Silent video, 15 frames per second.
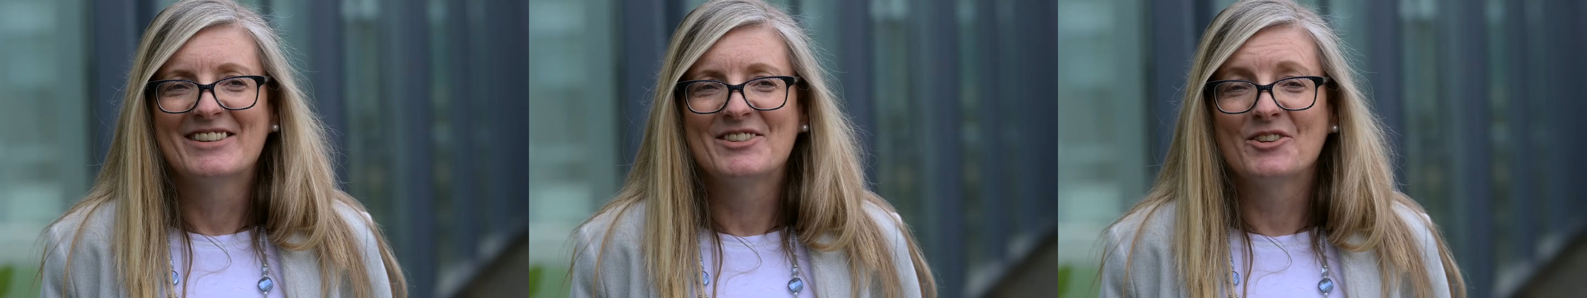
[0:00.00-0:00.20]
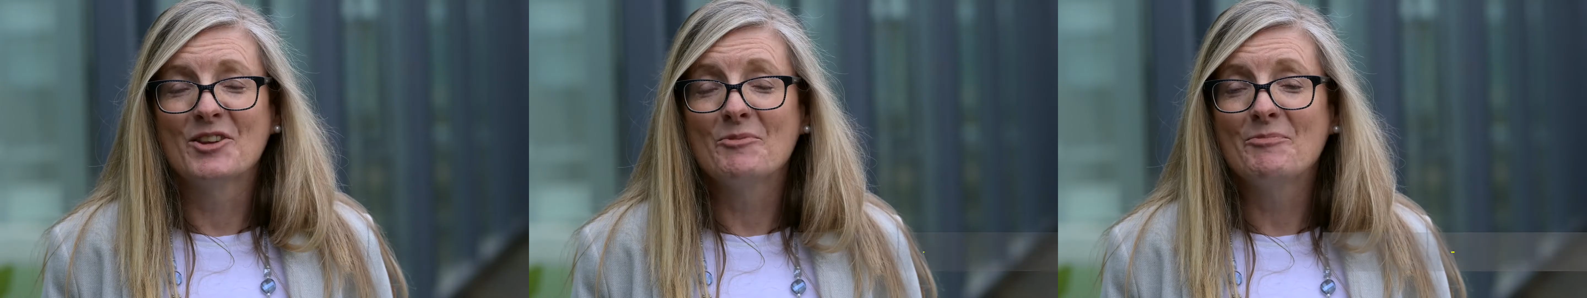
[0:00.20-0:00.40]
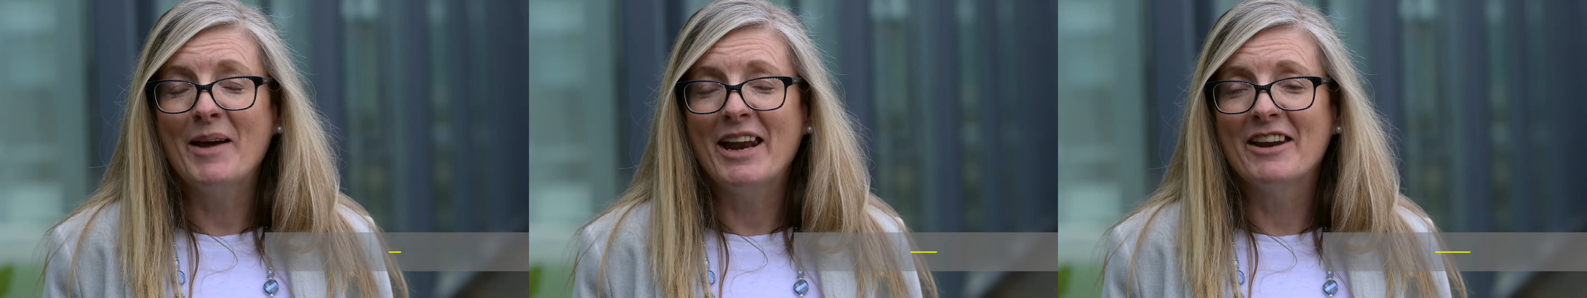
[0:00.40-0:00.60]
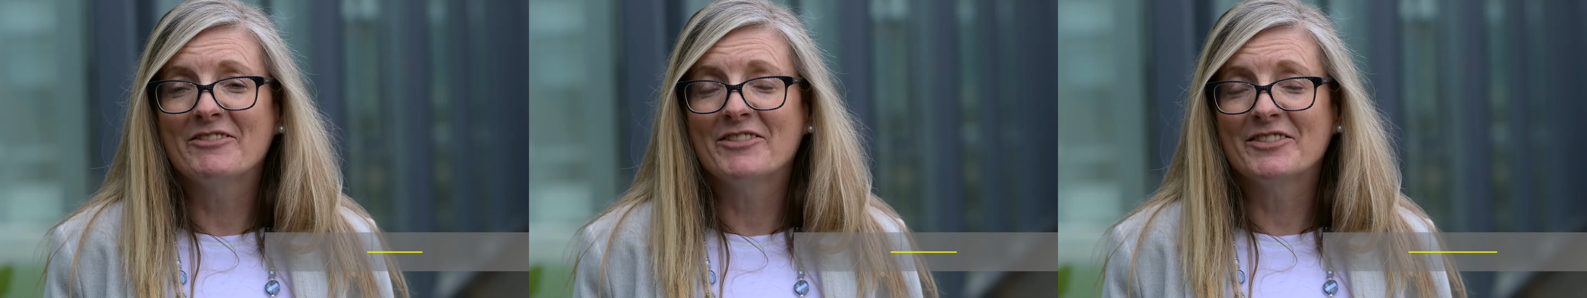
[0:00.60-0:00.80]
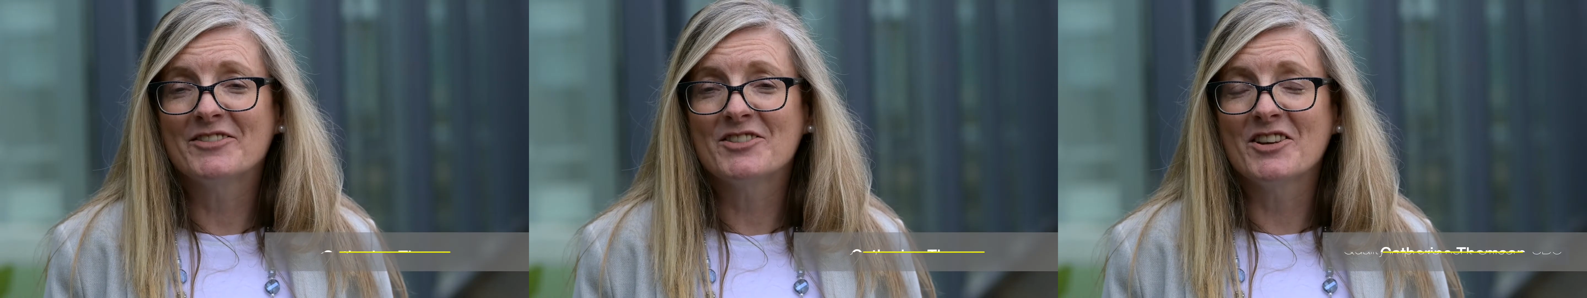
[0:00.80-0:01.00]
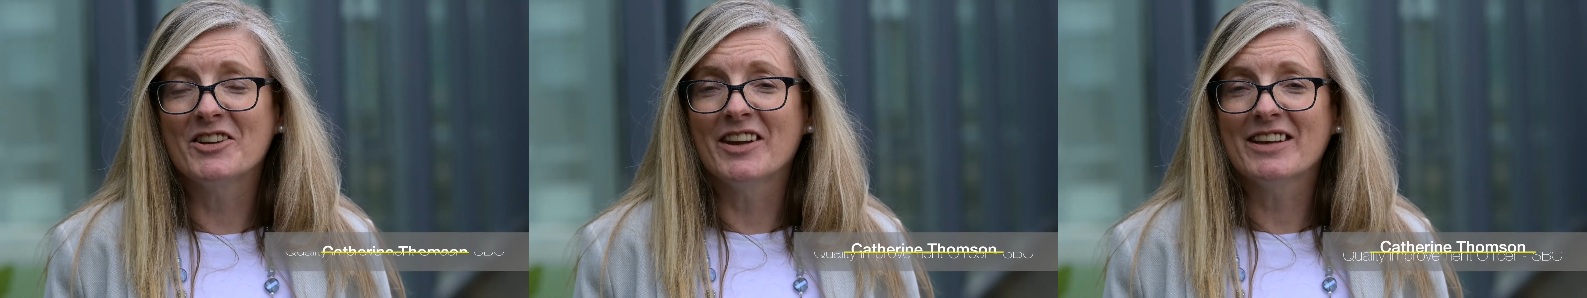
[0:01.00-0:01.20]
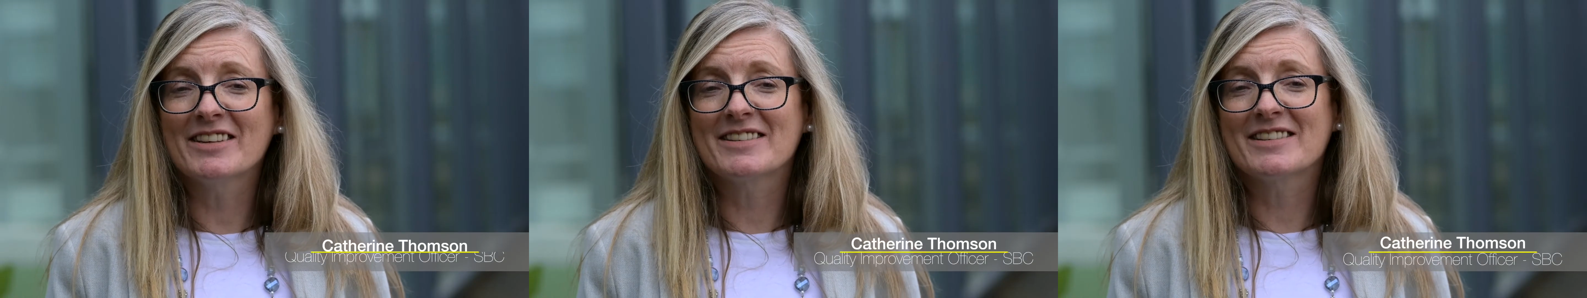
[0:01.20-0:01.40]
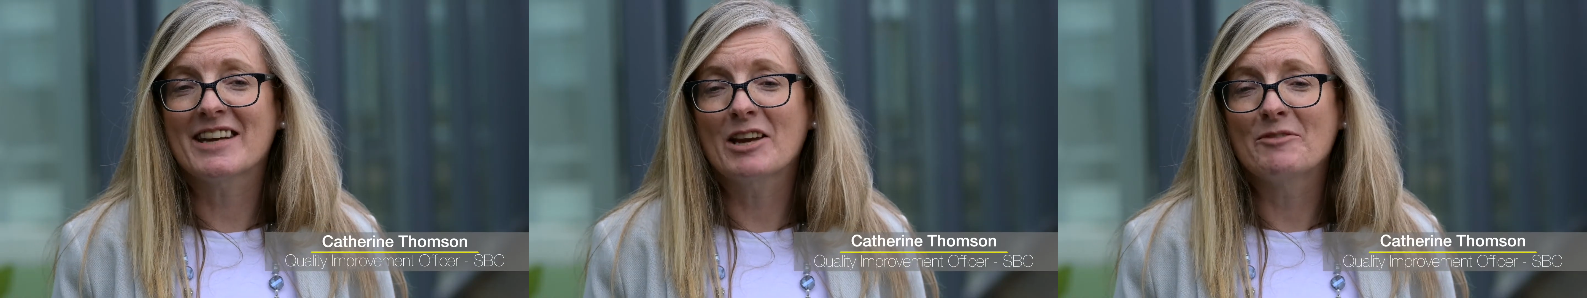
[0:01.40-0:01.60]
So the benefit of doing
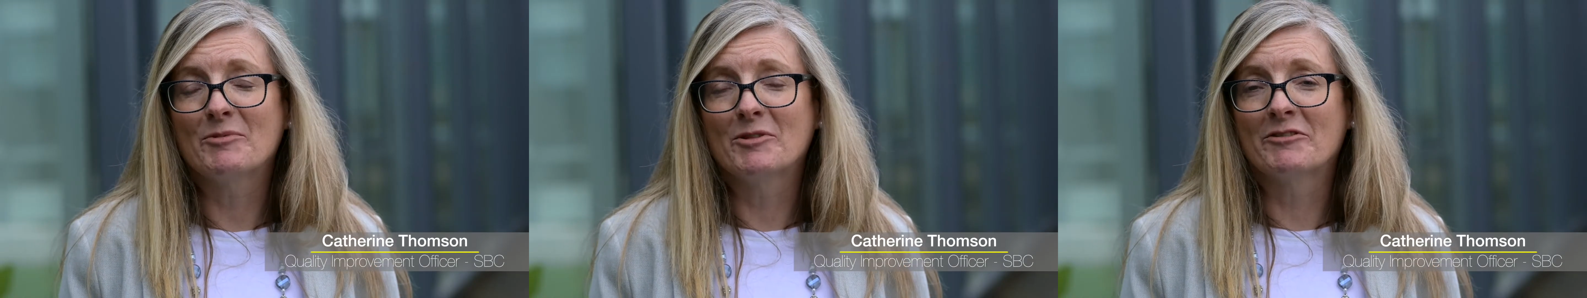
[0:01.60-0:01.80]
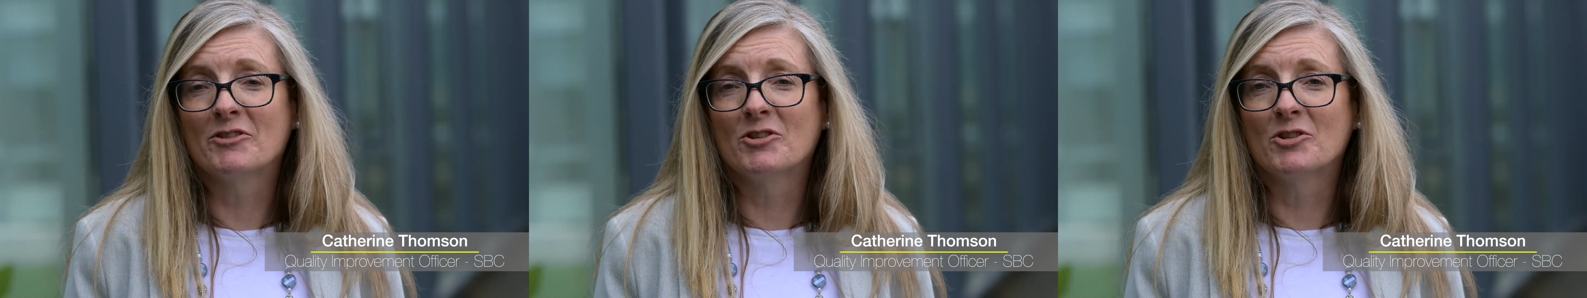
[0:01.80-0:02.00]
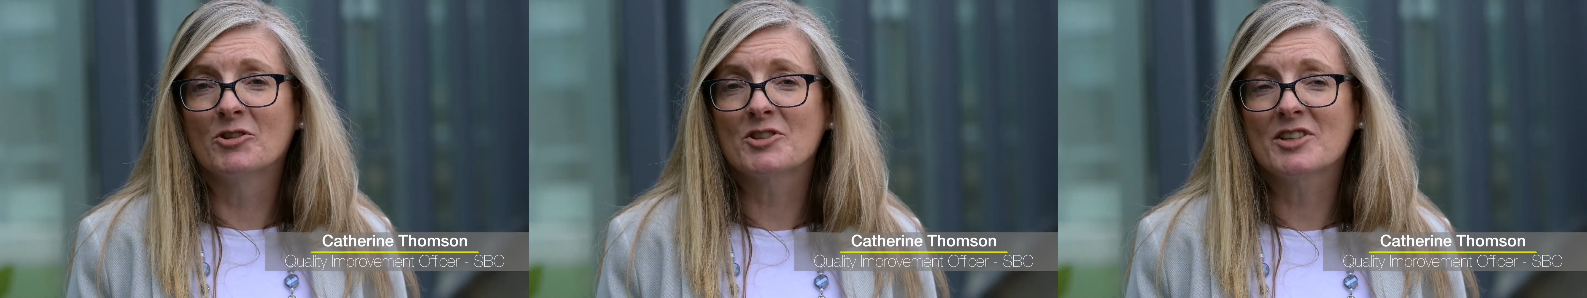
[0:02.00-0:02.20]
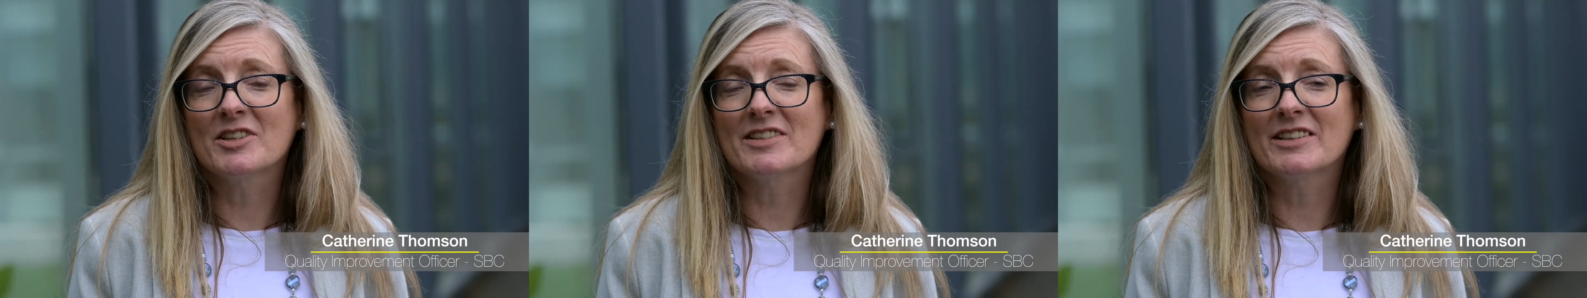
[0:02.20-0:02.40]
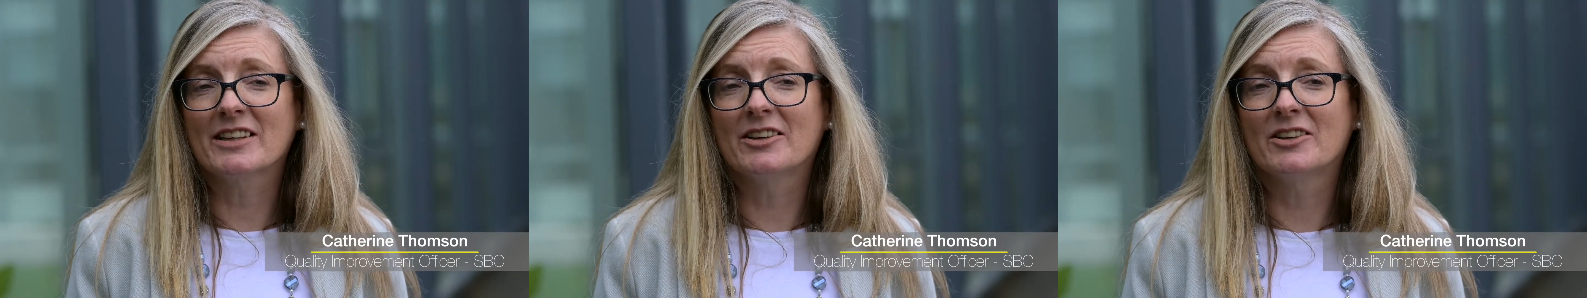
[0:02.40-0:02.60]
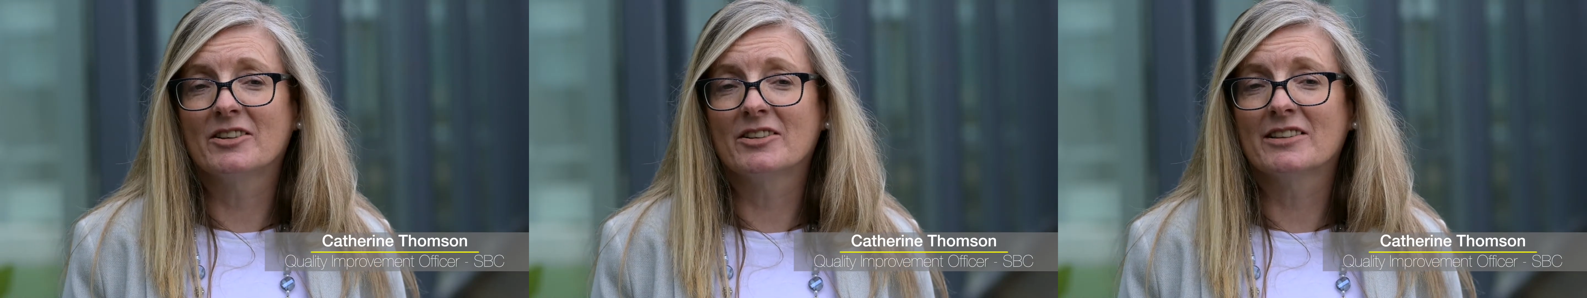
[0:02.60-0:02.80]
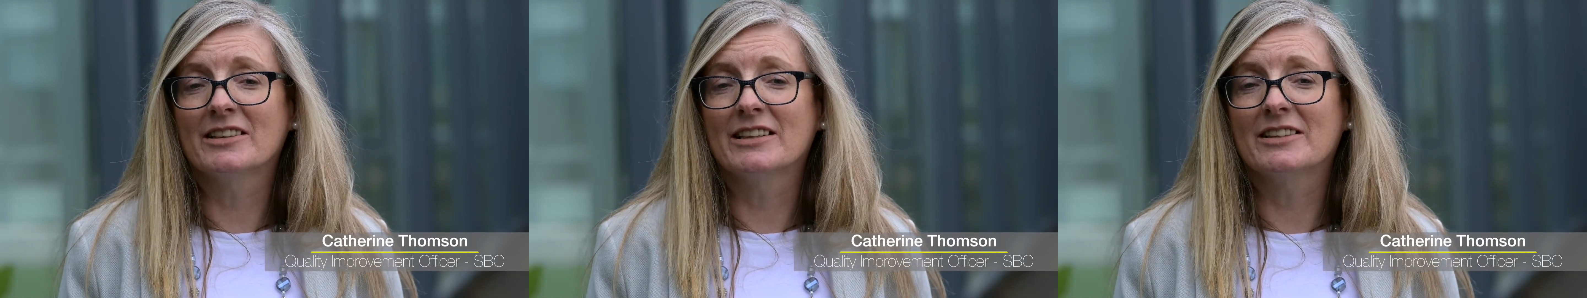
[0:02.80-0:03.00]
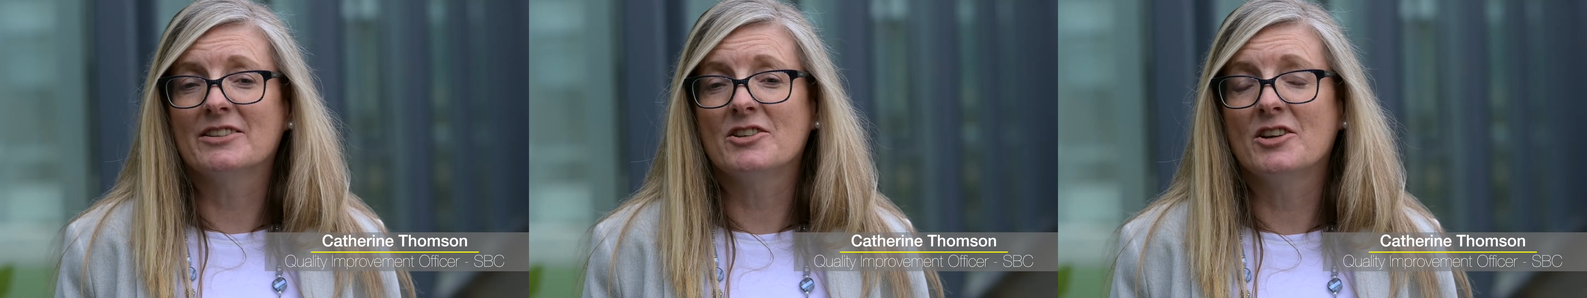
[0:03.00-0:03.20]
this type of course is it could
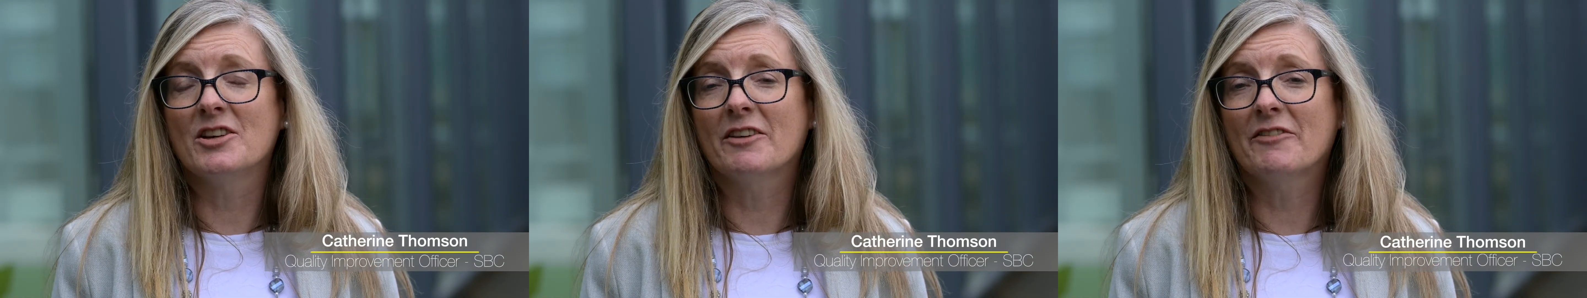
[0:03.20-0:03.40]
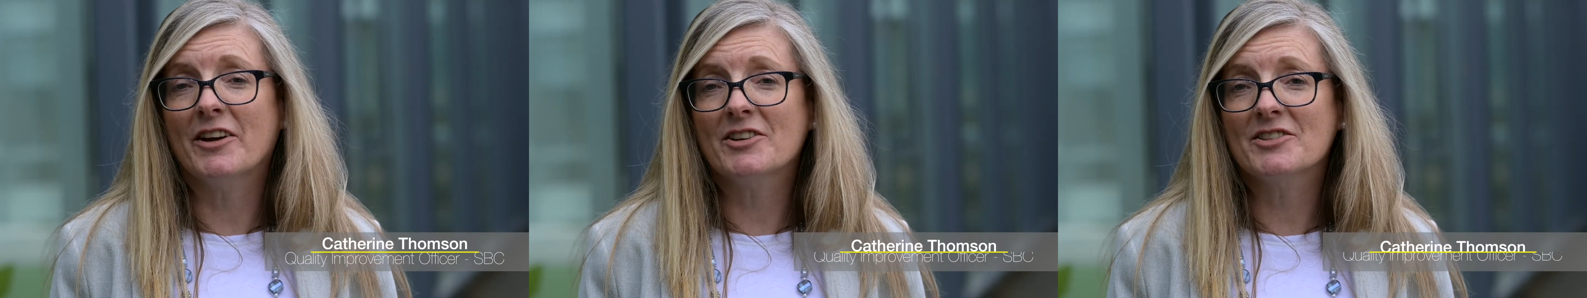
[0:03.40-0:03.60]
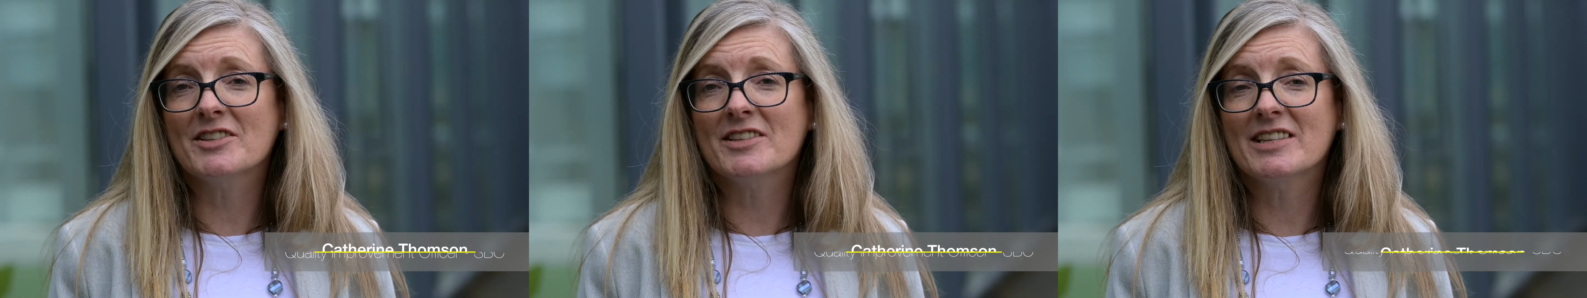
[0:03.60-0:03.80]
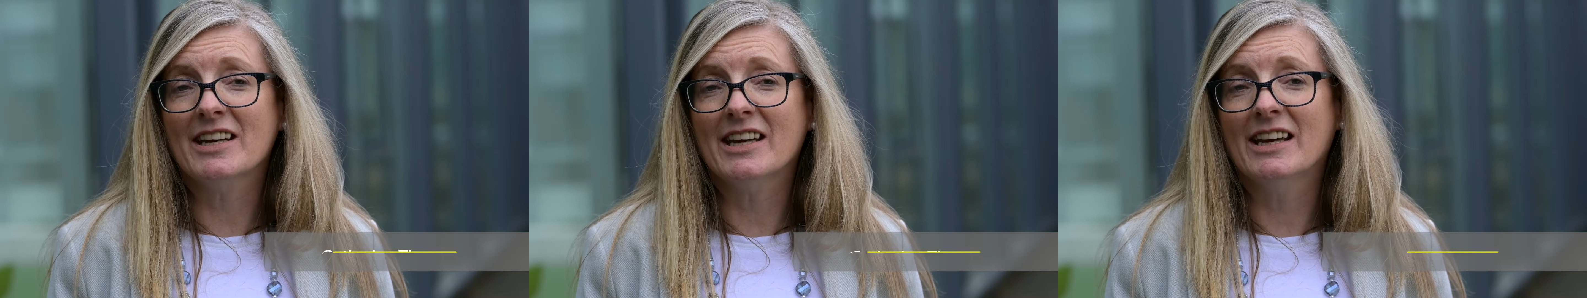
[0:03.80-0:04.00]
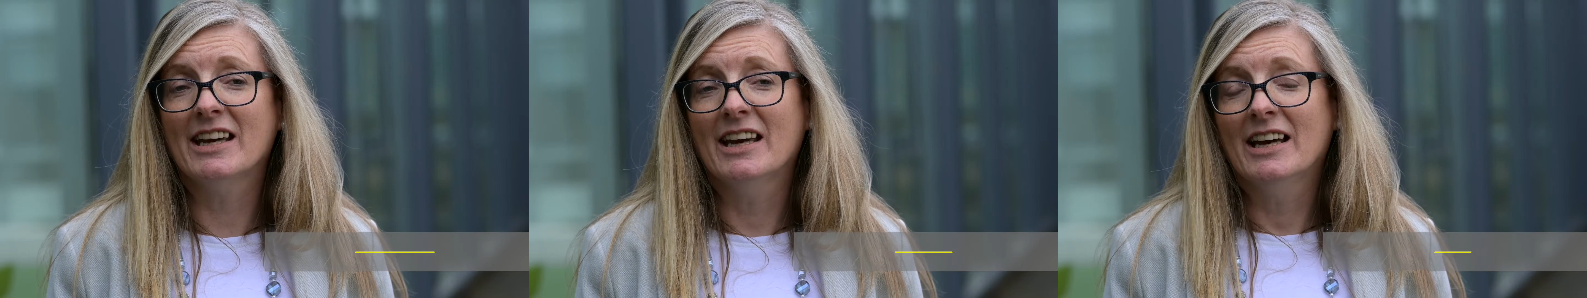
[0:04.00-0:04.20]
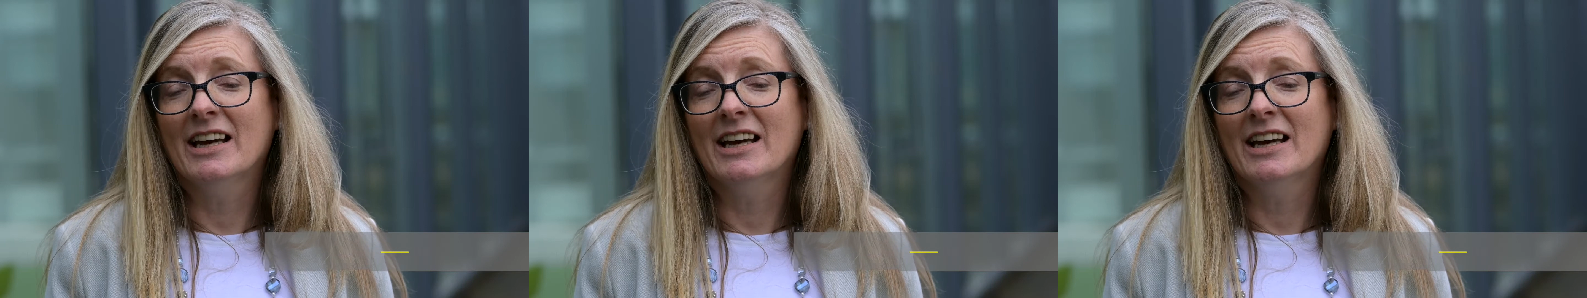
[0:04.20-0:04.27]
lead to university,